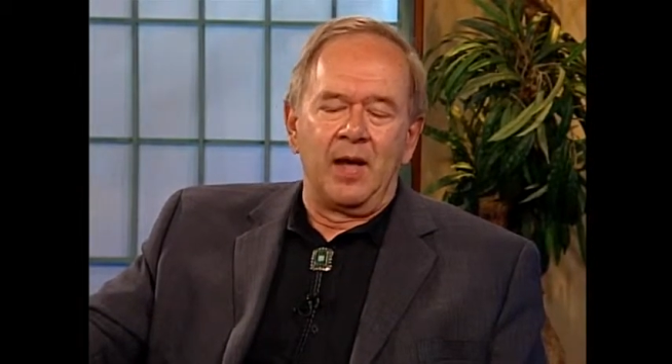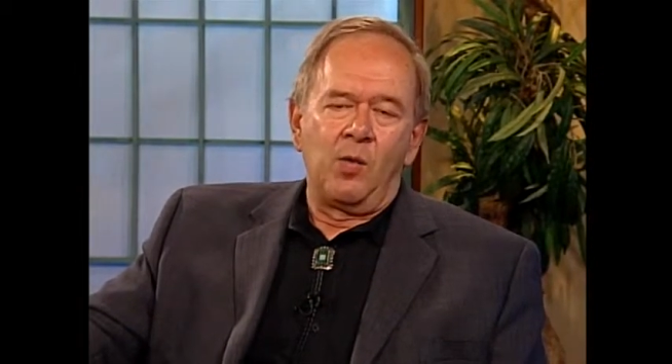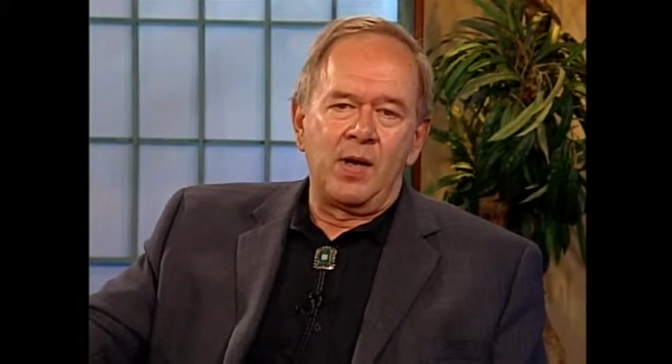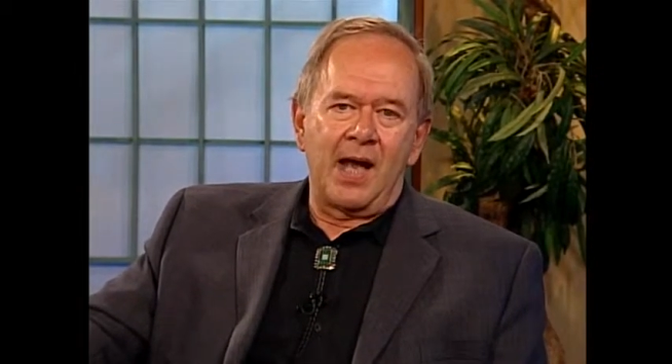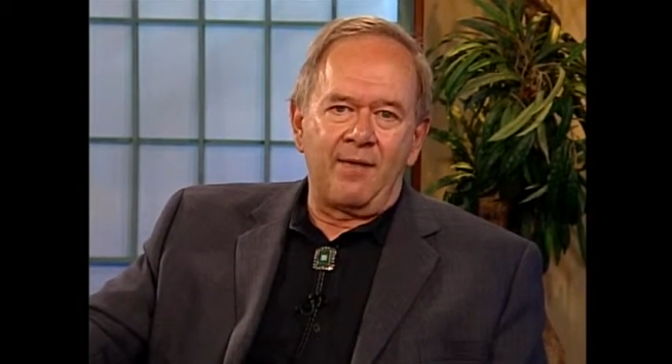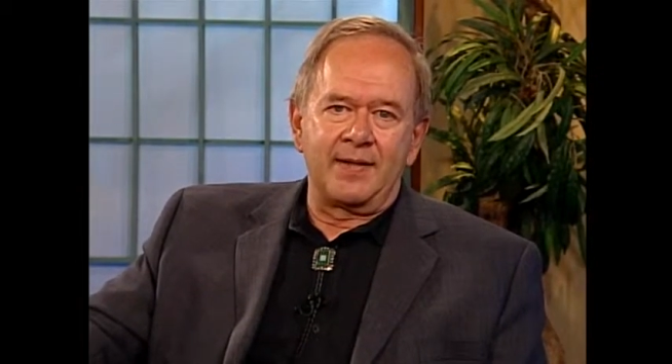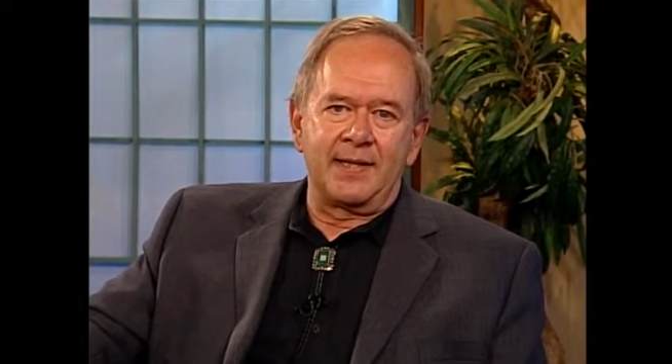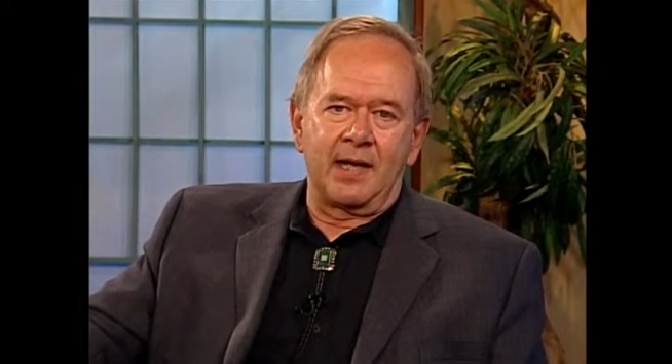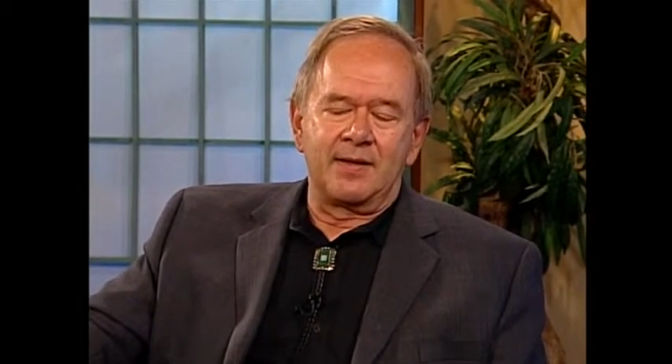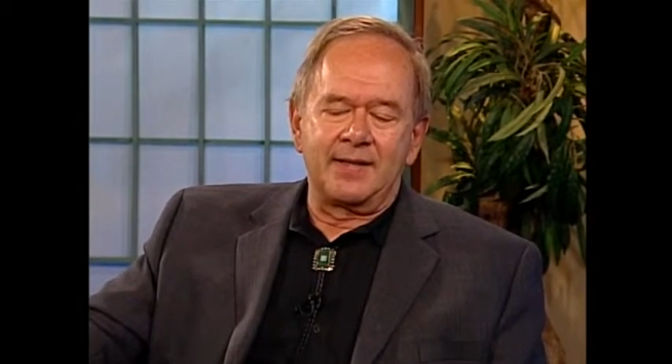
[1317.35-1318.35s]
We
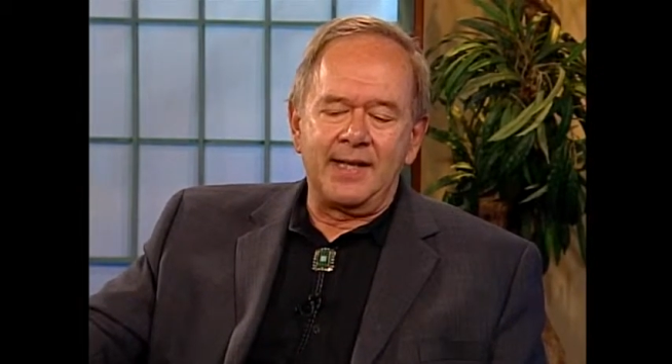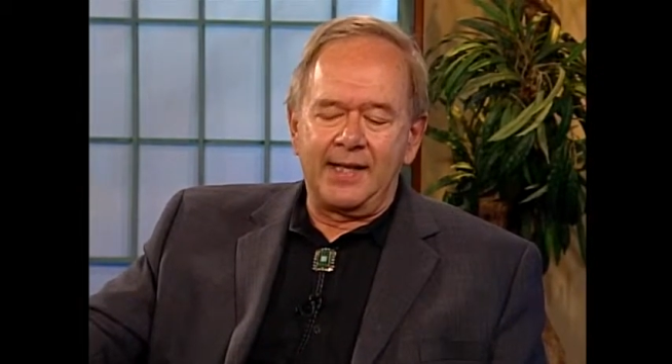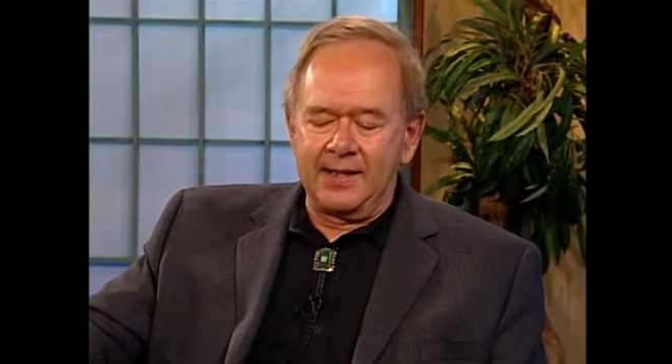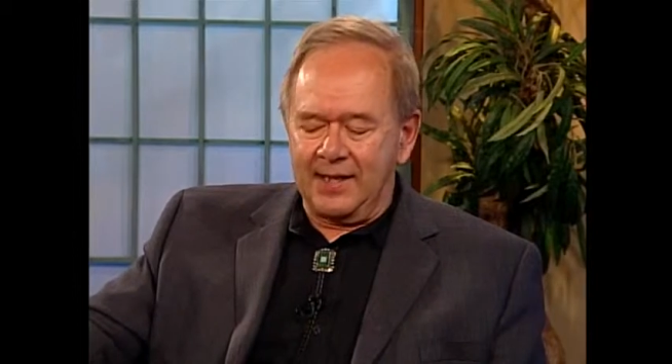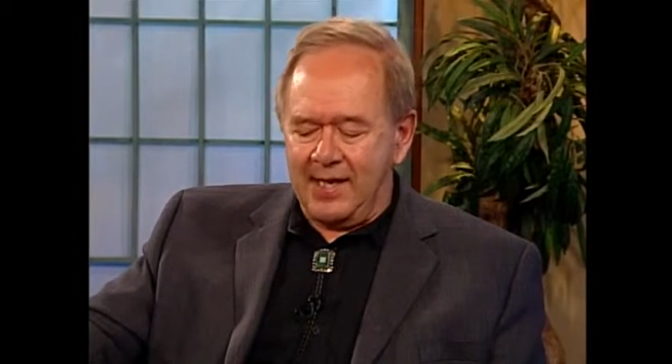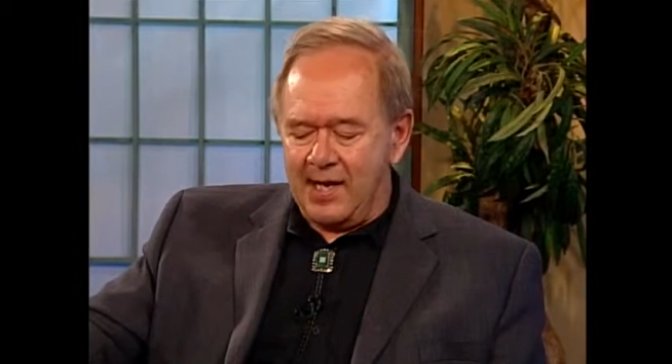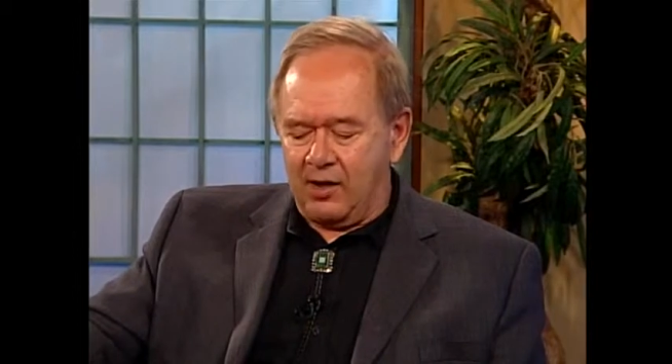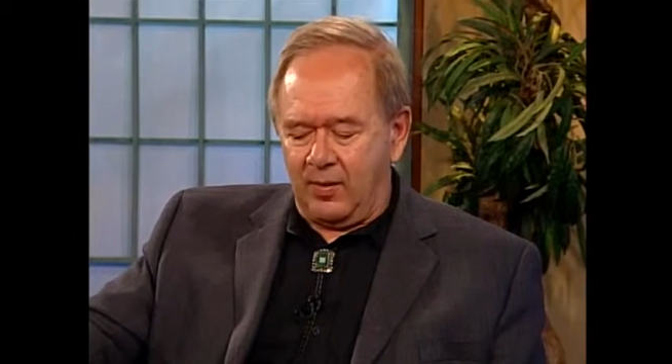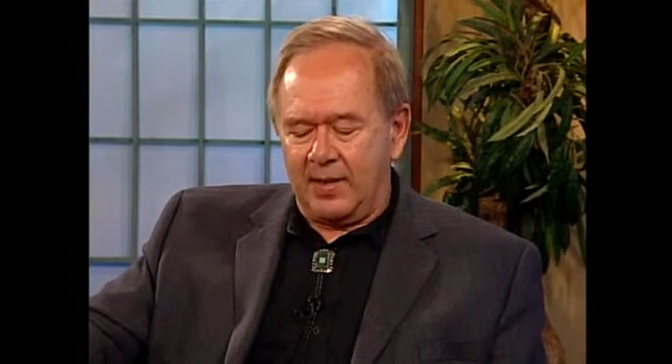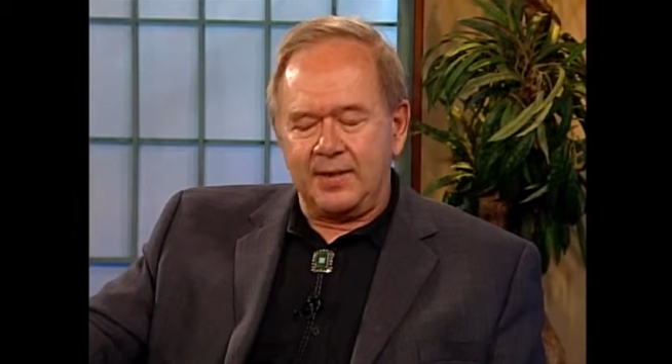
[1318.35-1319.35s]
obviously are seeking to
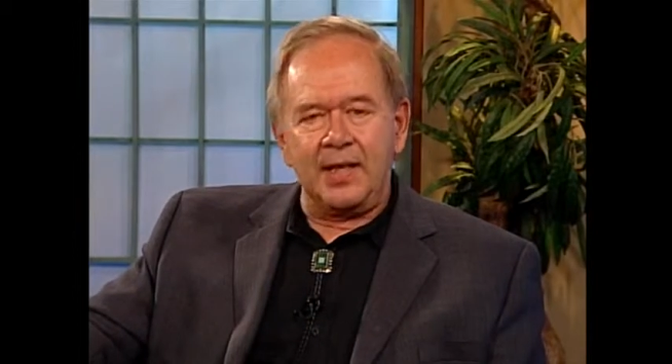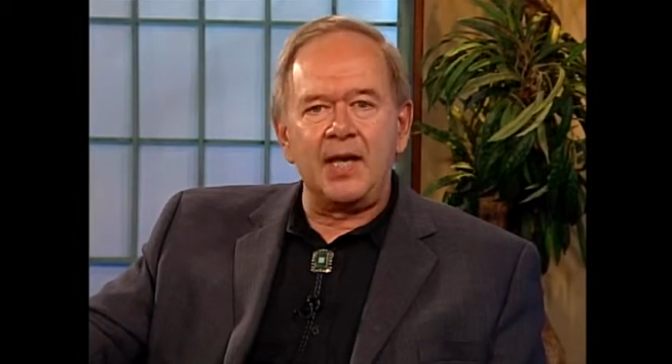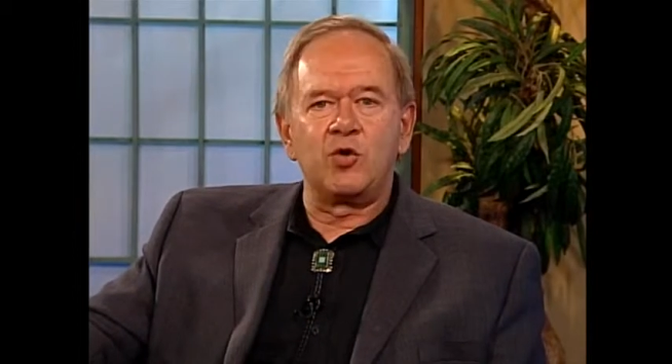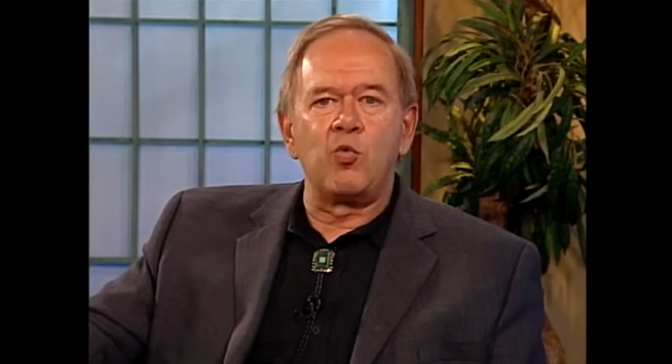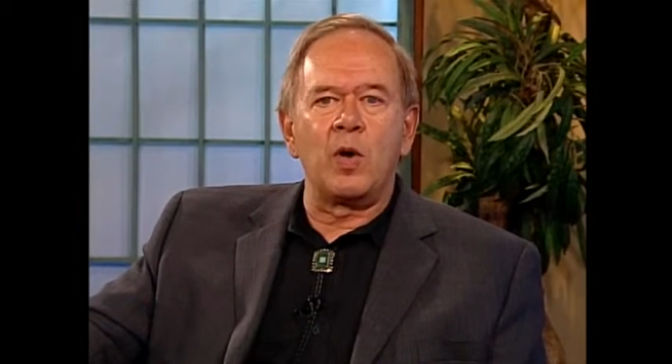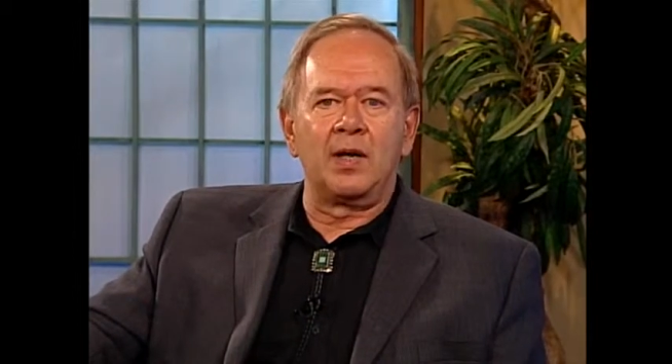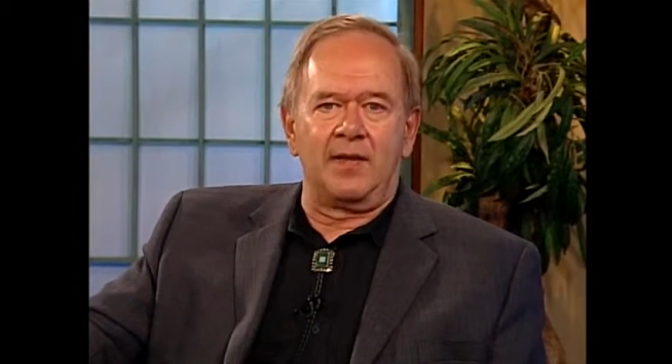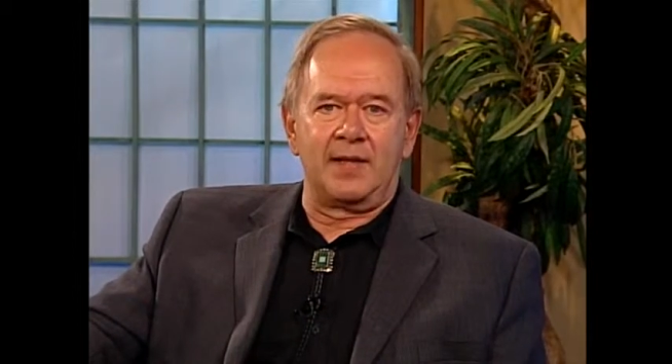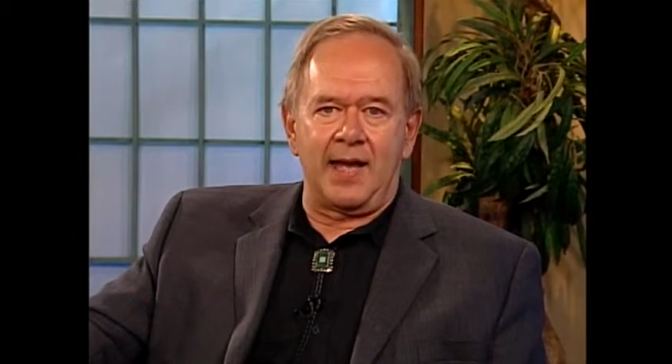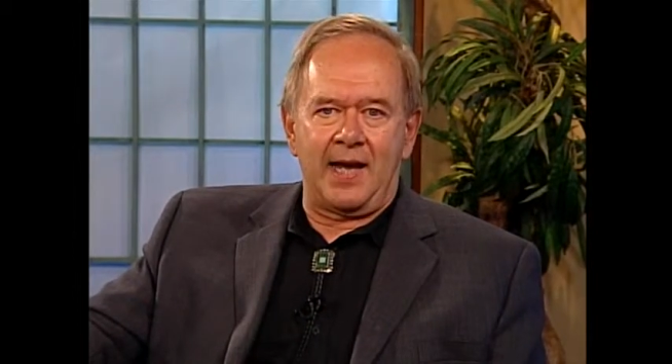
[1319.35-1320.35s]
increase each one of
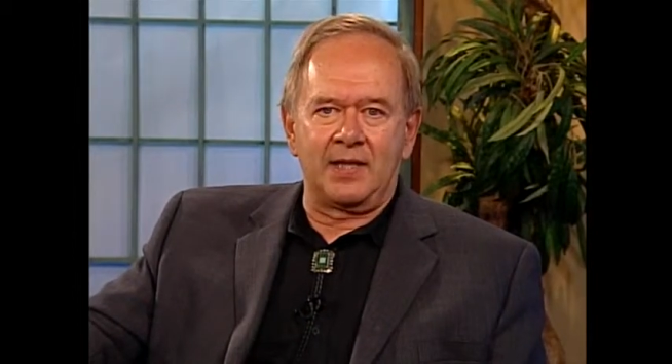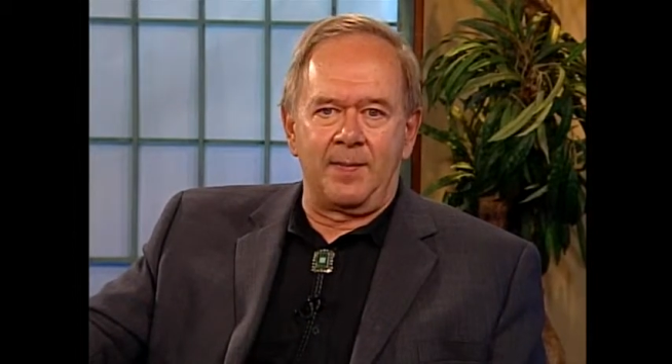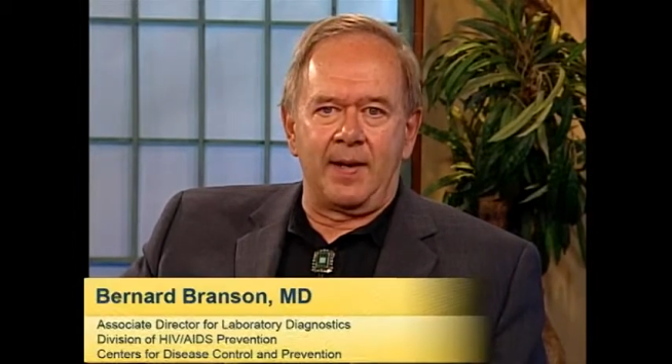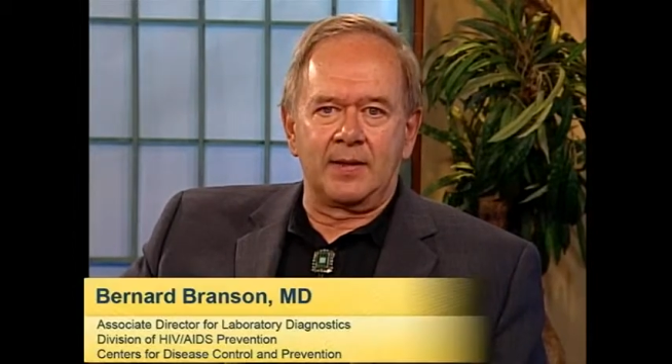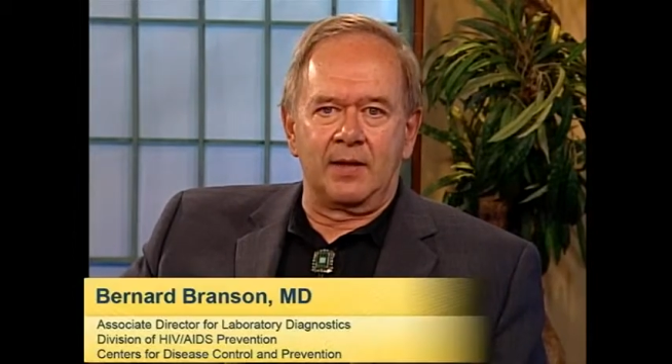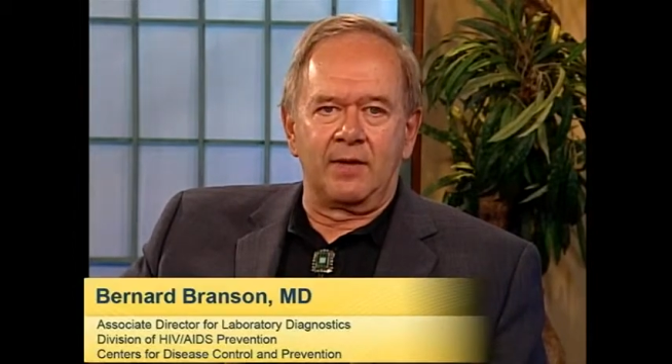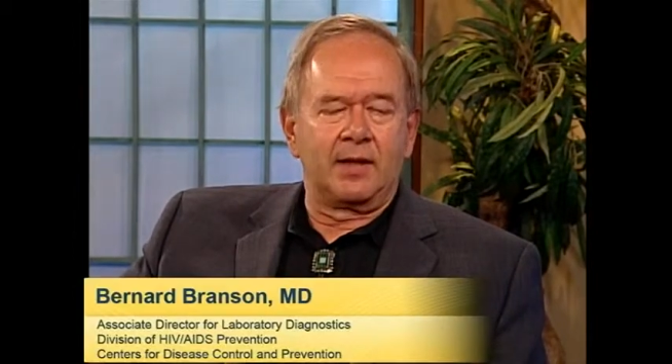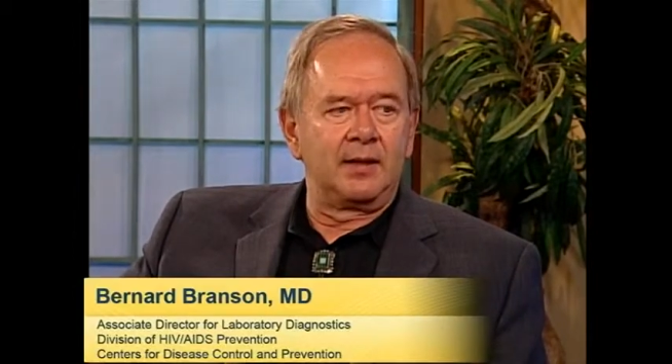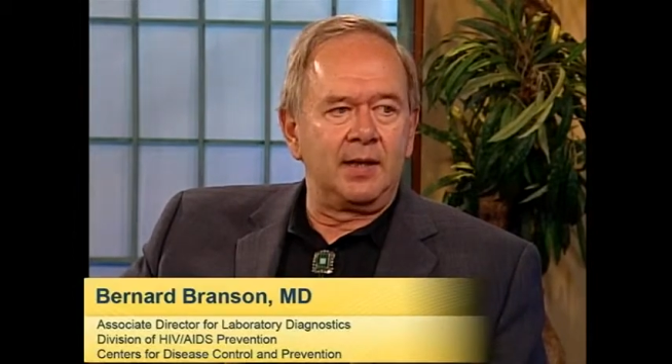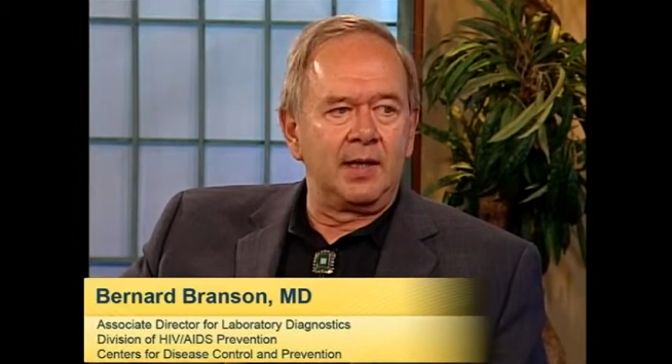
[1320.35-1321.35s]
these aspects of the
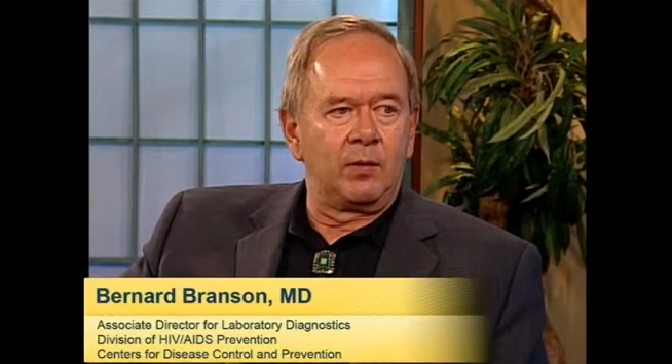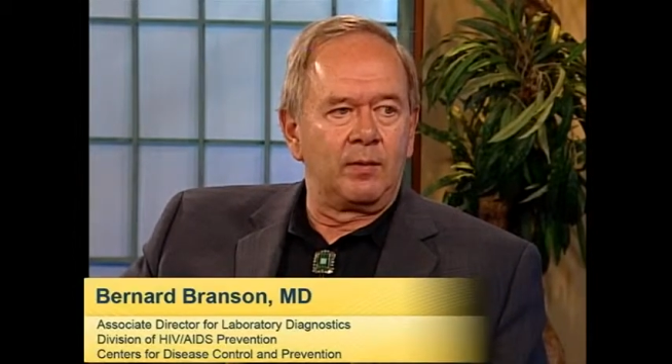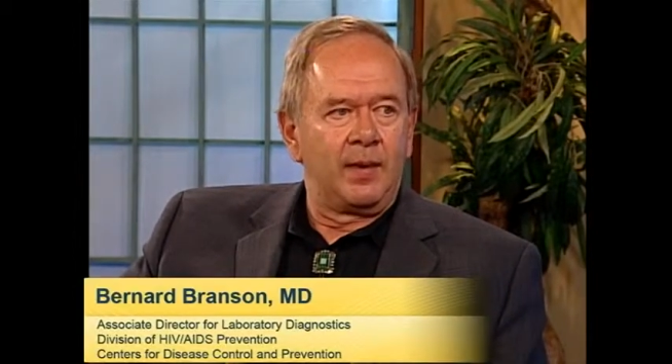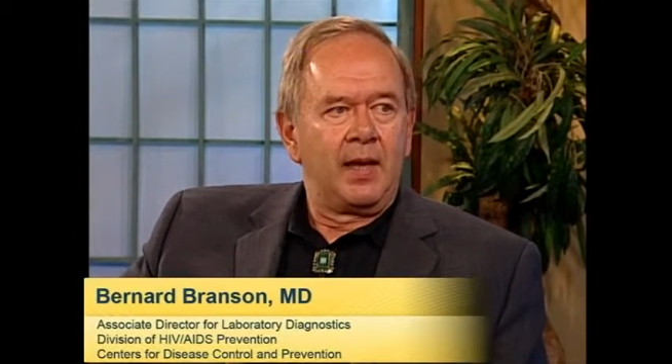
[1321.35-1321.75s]
continuum